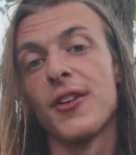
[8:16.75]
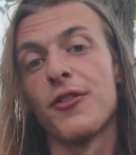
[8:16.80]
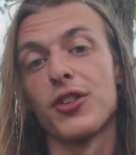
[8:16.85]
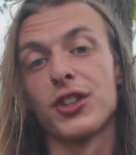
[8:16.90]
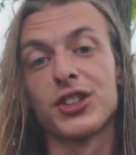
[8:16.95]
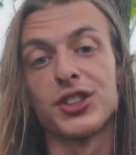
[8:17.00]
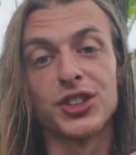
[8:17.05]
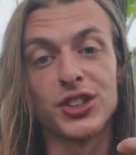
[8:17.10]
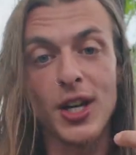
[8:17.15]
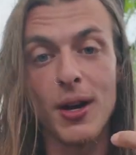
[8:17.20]

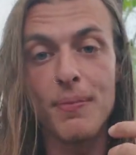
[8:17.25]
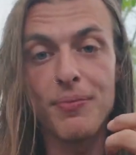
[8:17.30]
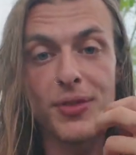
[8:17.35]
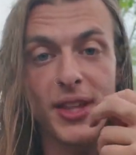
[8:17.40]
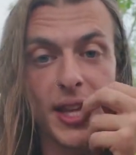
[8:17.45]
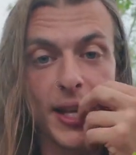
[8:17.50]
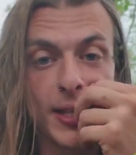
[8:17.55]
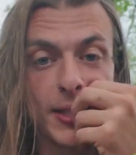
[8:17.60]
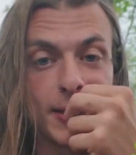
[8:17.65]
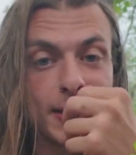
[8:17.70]
For some
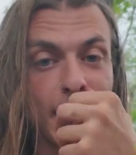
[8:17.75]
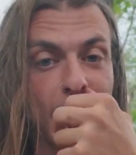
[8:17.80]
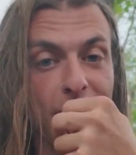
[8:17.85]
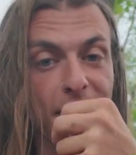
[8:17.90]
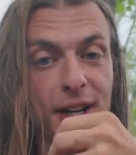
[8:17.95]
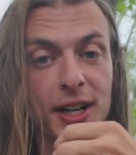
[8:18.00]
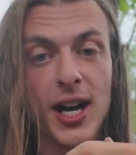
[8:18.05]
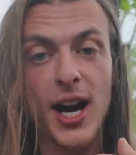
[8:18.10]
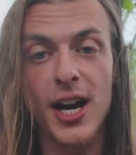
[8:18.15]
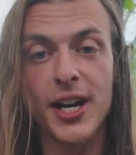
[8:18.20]
things,
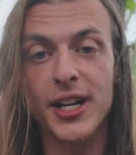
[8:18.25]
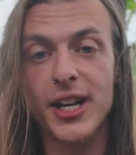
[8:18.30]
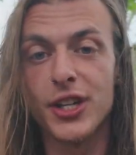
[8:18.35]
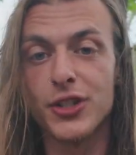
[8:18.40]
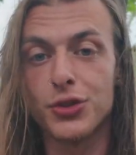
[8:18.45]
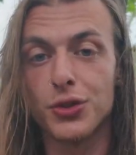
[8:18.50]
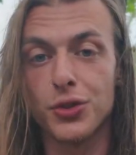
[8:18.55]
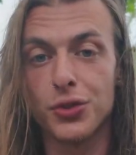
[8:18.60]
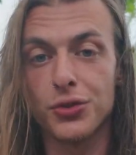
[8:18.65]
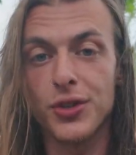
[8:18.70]
terracotta
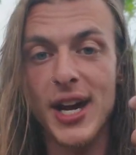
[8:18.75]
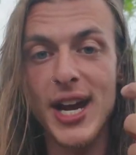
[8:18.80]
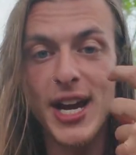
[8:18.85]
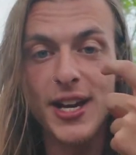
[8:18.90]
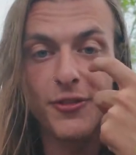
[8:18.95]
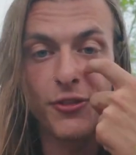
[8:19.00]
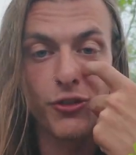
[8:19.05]
is great.